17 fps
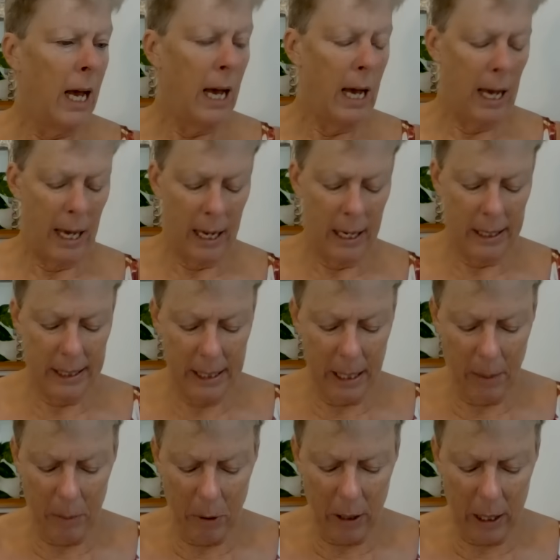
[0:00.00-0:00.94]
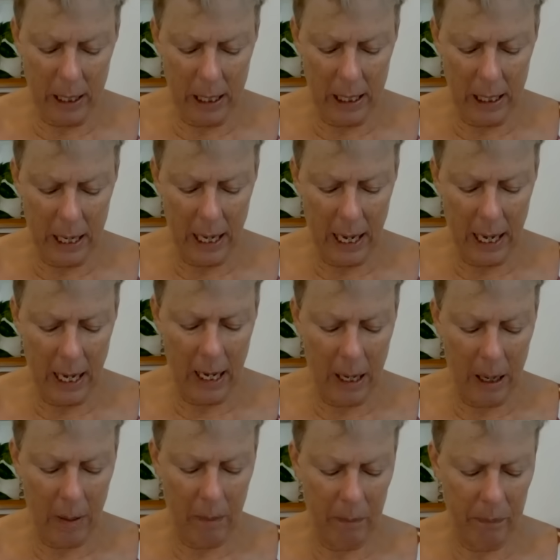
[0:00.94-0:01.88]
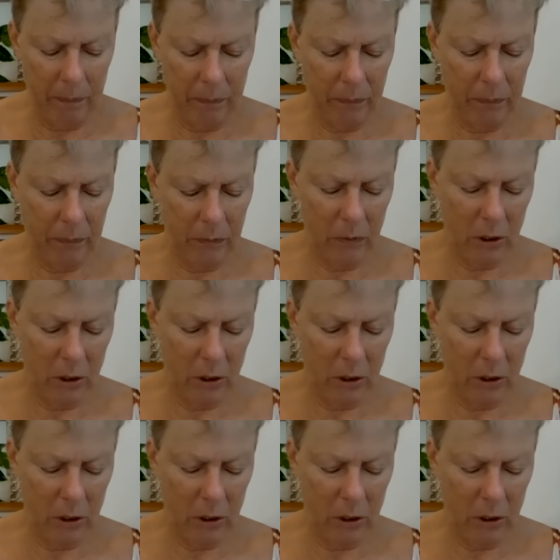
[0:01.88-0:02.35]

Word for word: uh, somebody um,